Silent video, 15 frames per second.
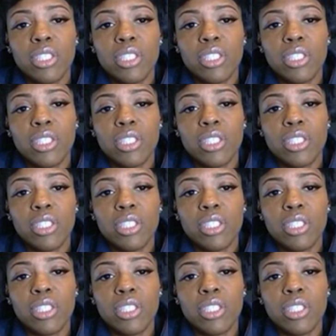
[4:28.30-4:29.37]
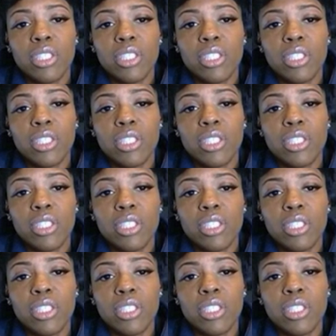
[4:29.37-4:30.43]

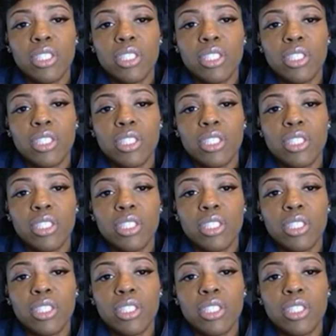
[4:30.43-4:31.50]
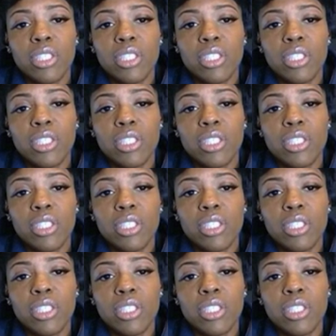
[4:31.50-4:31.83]
No words are spoken by the person on screen.